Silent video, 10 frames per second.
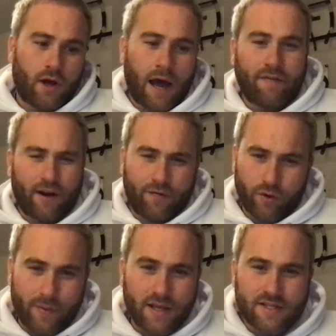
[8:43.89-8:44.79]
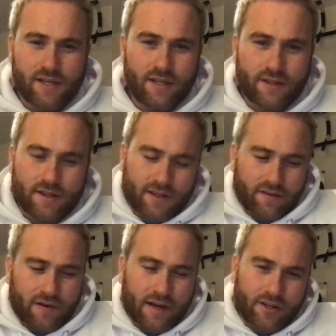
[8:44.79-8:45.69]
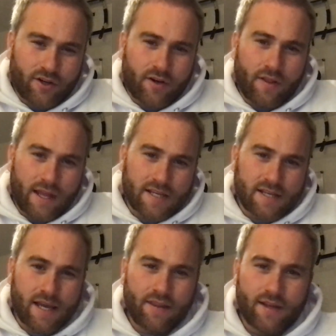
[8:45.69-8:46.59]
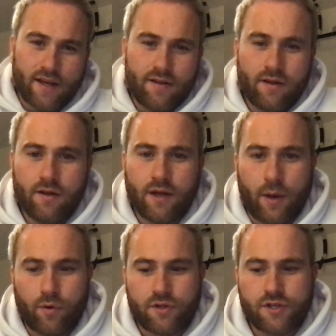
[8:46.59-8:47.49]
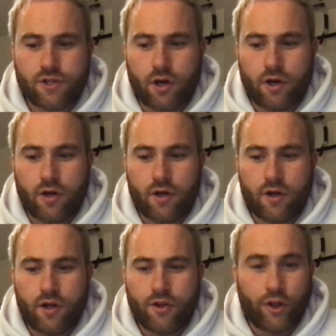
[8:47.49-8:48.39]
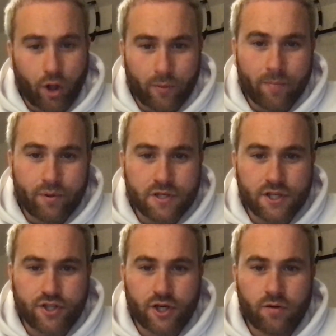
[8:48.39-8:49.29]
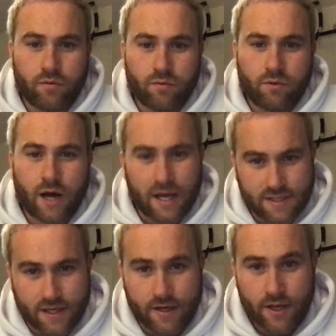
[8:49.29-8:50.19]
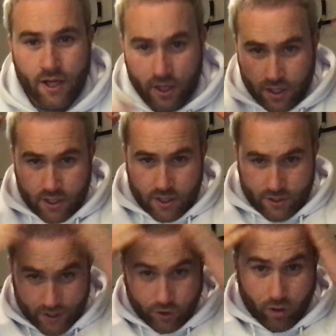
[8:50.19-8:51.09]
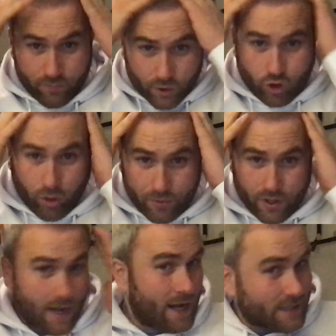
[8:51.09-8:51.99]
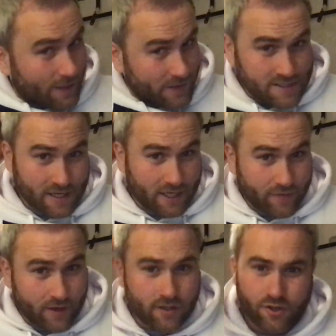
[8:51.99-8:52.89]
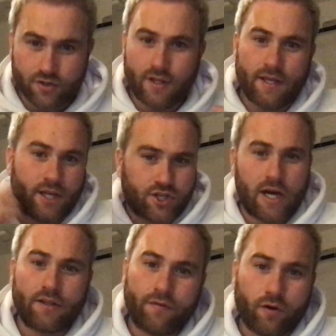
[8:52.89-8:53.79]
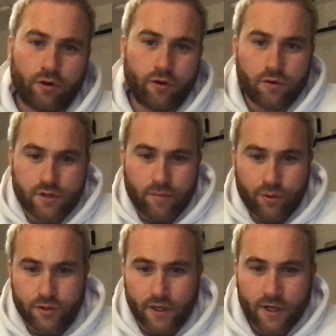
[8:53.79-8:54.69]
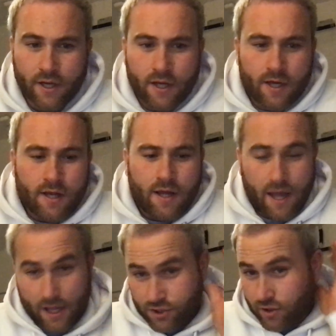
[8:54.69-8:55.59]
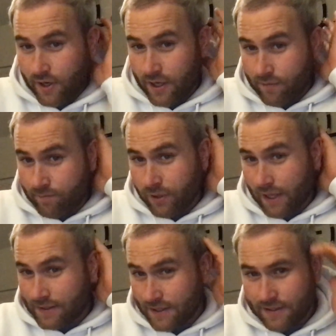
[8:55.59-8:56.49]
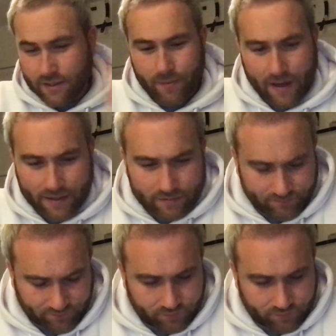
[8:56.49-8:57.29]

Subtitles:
I've had a few mates that have had it done, and they said that it was the numbing procedure, as in they numb the top of your head and the side of it so they can extract the follicles and input it, and implant it into the back.